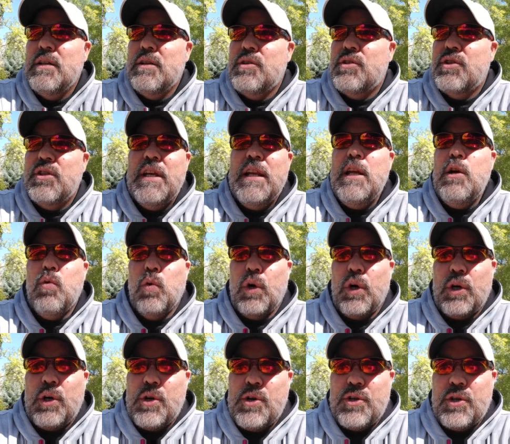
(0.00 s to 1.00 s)
city
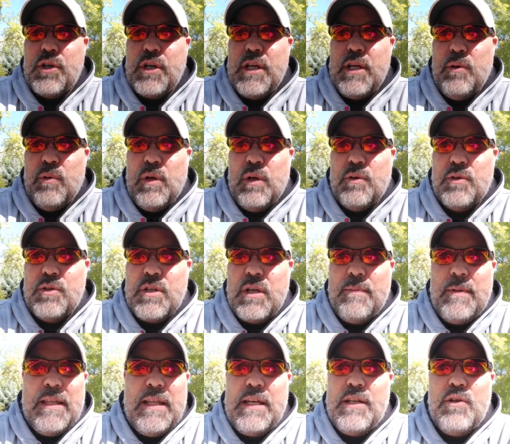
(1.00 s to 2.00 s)
workers are heroes. I
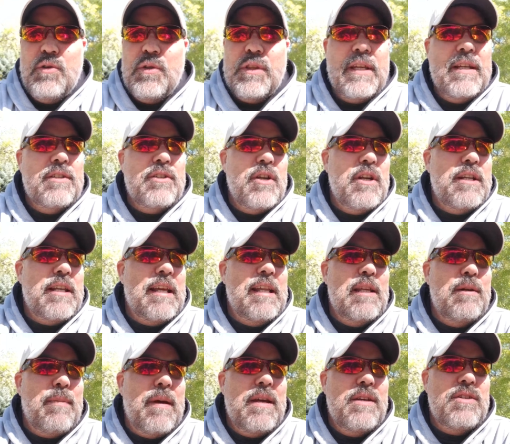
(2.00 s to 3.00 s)
mean, they do things on a
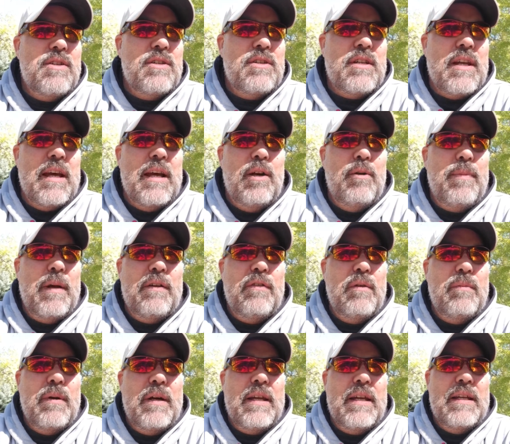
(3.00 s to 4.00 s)
daily basis to help
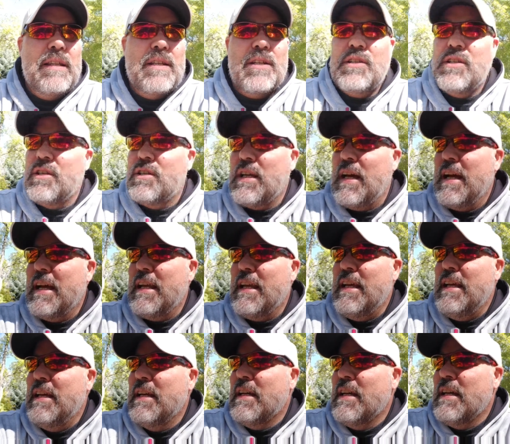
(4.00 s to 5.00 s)
everybody in the
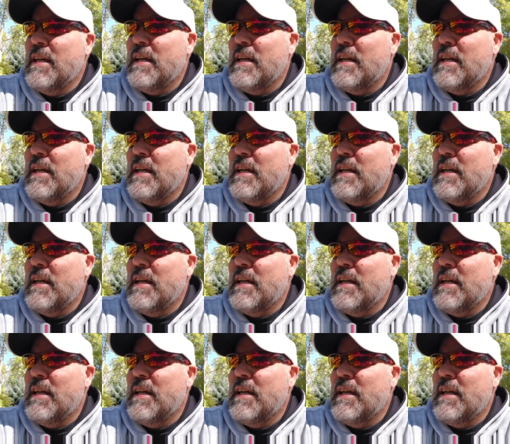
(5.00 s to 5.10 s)
society,